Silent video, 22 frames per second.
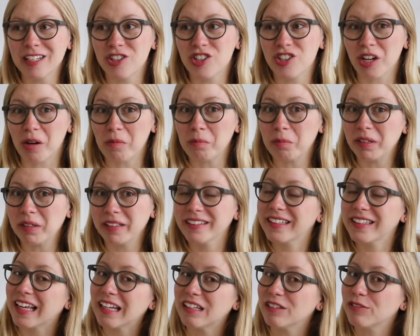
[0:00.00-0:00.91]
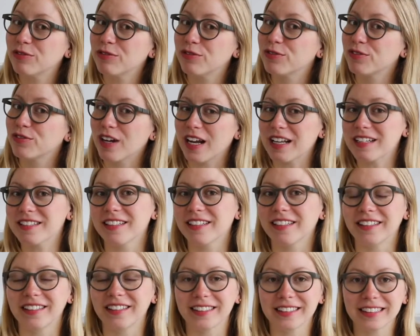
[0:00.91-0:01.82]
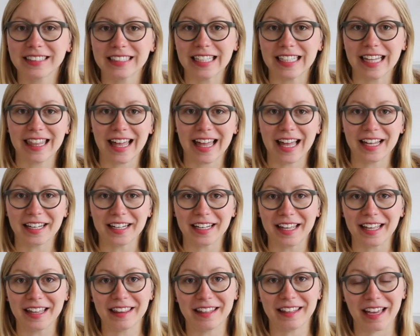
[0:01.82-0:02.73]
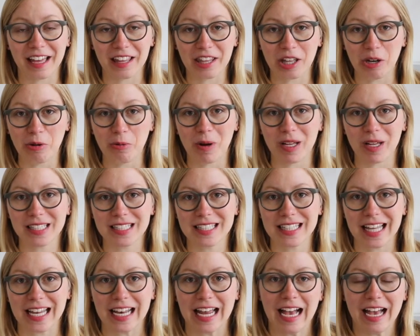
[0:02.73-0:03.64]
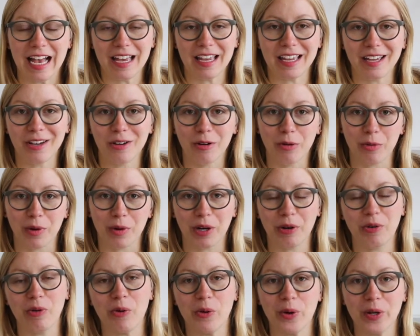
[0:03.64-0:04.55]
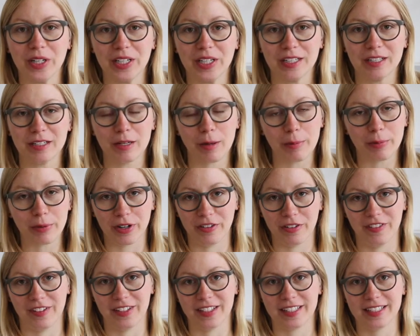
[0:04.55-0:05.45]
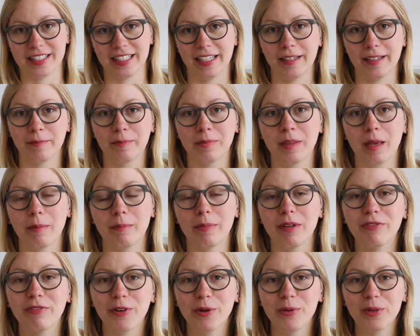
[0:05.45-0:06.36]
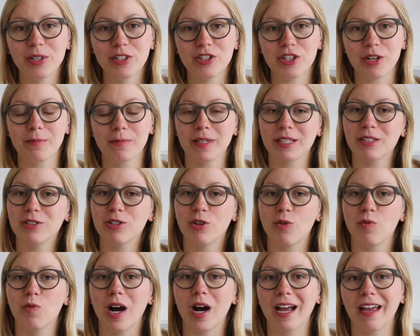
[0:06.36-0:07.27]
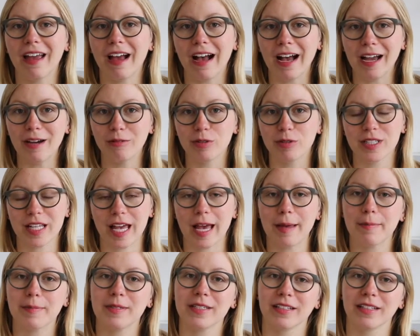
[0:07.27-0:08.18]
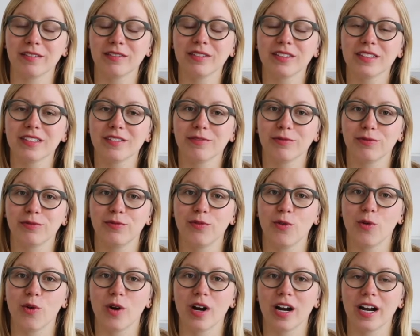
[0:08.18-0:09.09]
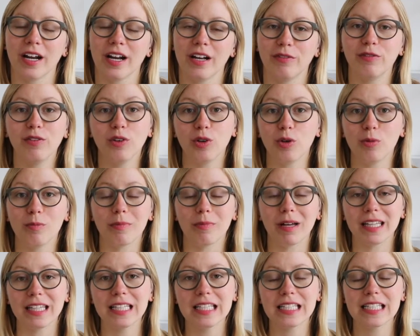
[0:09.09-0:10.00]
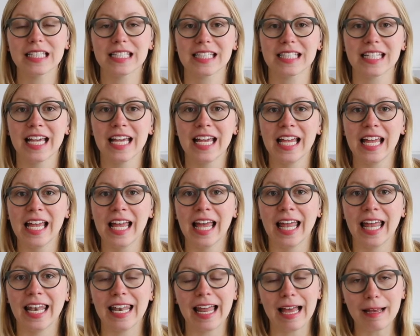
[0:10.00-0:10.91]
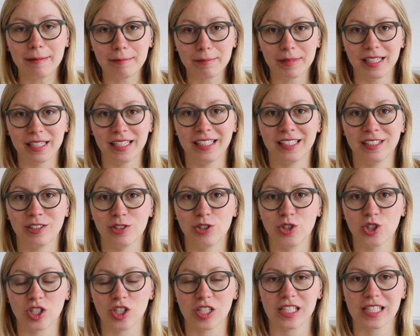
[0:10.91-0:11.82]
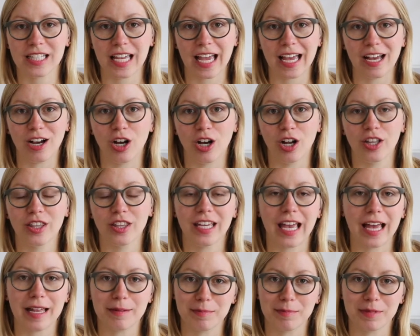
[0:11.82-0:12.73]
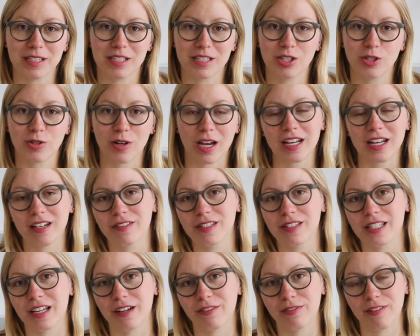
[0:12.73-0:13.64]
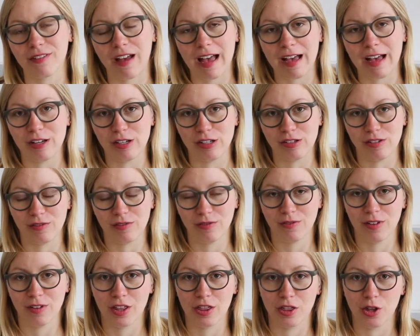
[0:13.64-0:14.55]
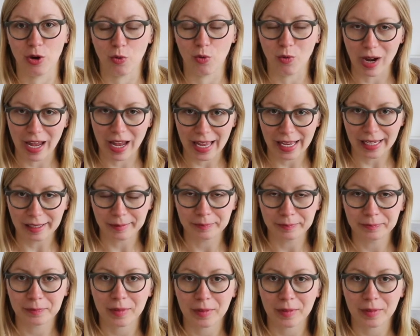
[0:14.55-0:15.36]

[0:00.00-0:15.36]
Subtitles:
jumbled and frazzled than the other ones that I recorded previously. Before we jump into why I was absent for a few months, let me just get all the administrative stuff out of the way.